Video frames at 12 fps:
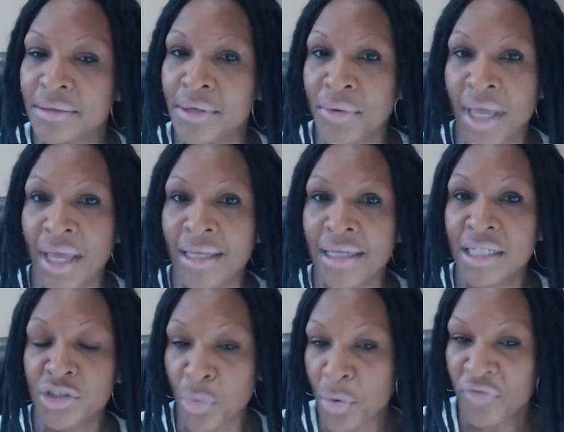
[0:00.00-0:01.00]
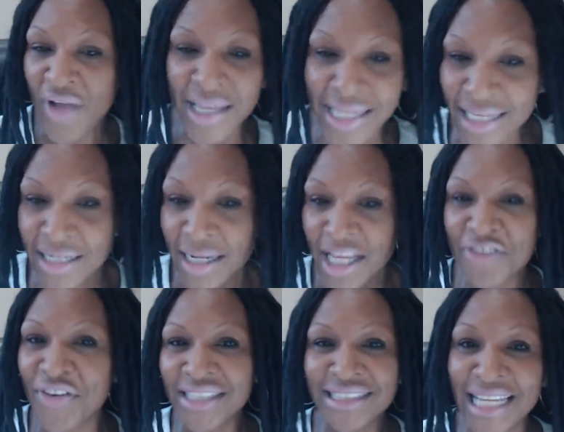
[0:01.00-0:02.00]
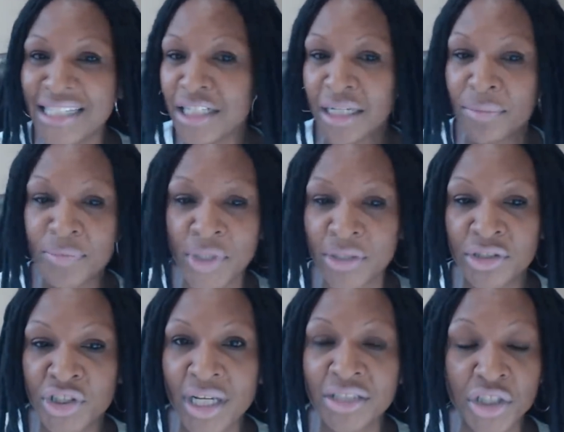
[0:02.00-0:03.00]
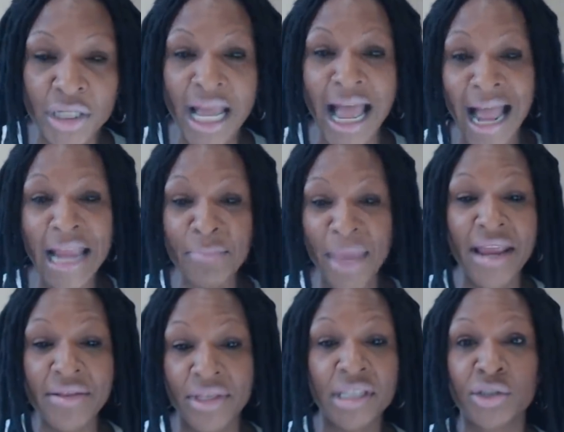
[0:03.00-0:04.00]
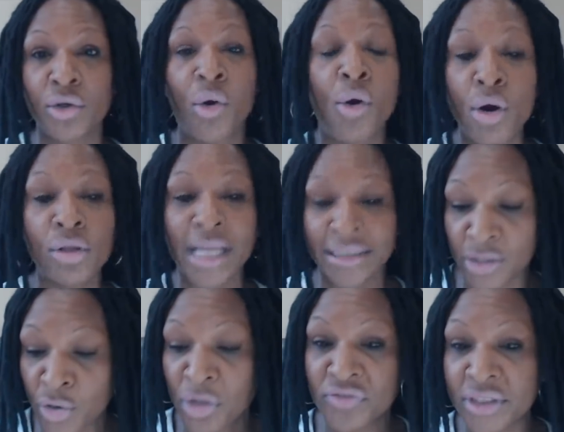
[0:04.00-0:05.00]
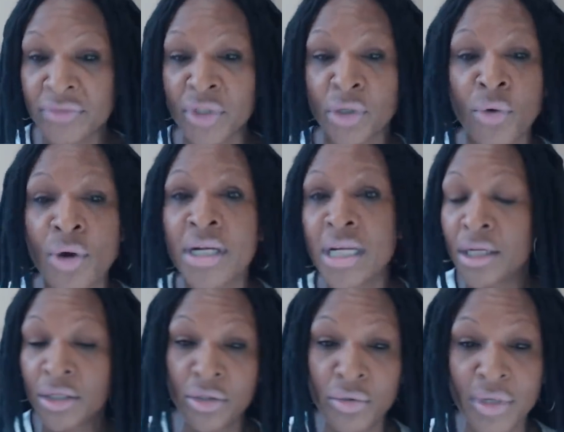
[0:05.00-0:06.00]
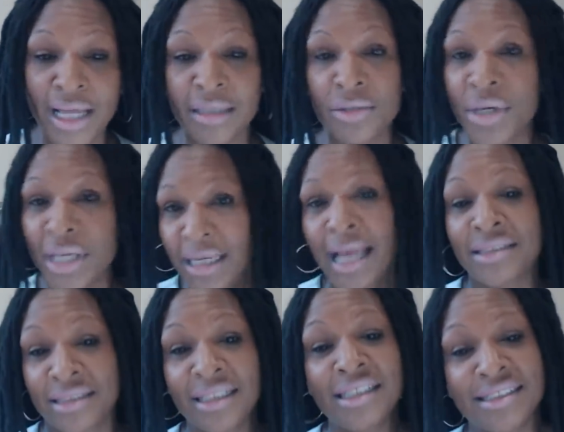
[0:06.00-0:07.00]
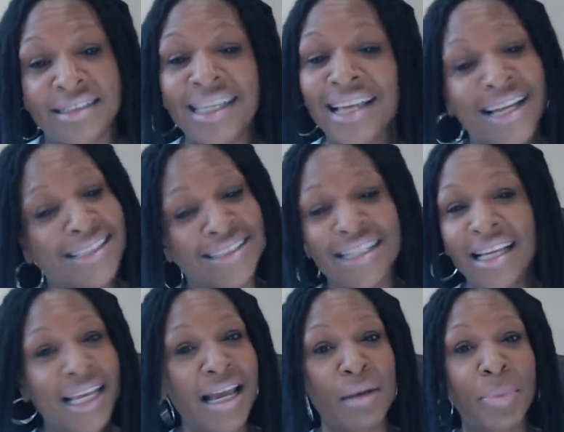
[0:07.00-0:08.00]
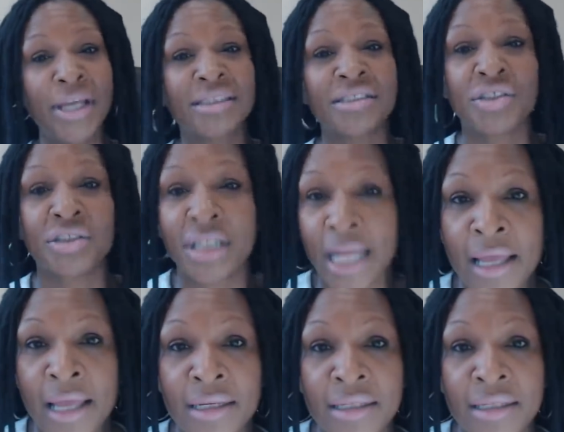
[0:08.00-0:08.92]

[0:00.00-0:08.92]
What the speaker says: Okay, so if I say to the judge, I made this call as an officer of the court, he has to listen. He gotta pay attention to that.